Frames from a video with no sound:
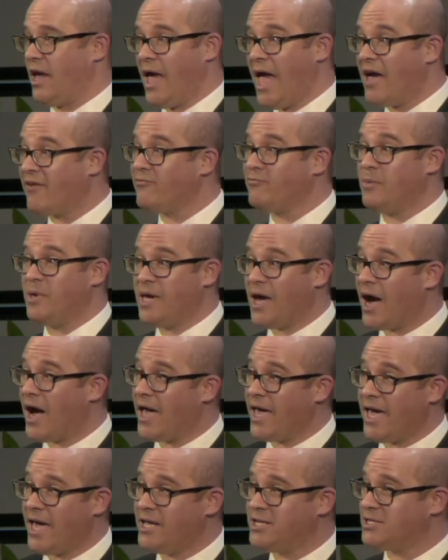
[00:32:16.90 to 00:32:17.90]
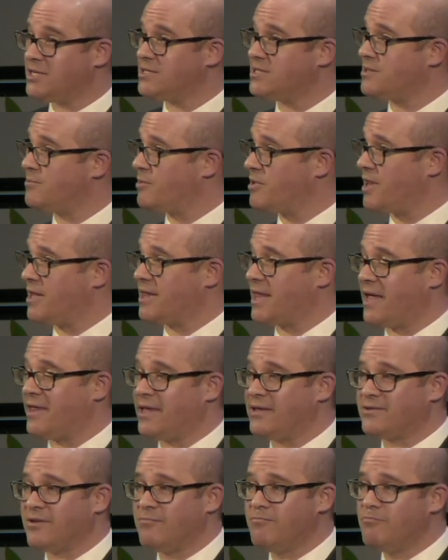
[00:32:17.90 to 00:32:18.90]
FBI agents, something like that,
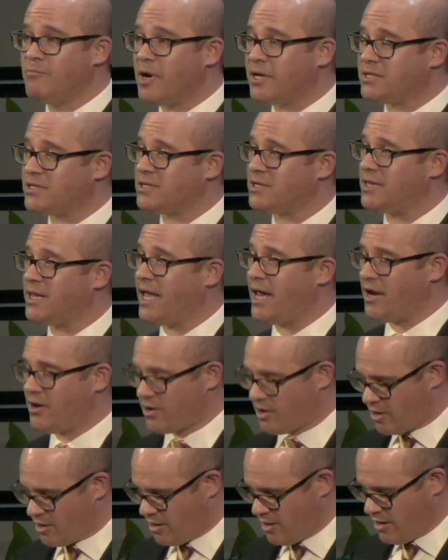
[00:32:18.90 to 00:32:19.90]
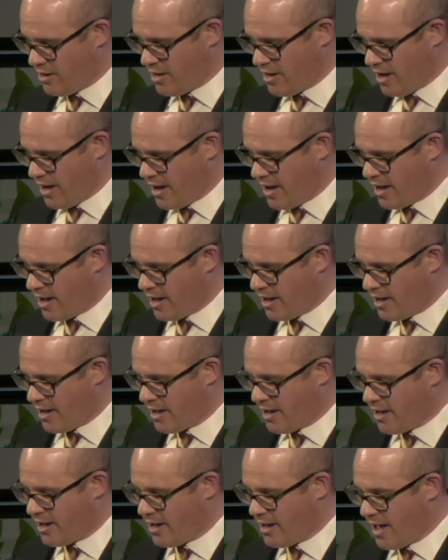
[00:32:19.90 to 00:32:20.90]
that's a much later
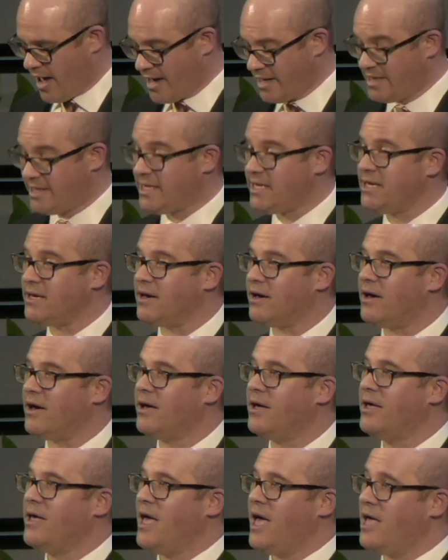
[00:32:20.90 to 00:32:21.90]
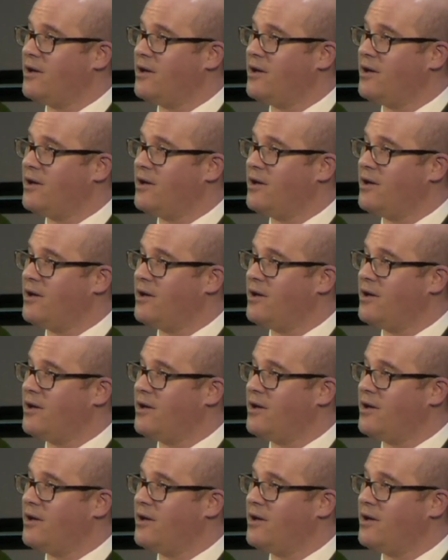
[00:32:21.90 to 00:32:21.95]
idea.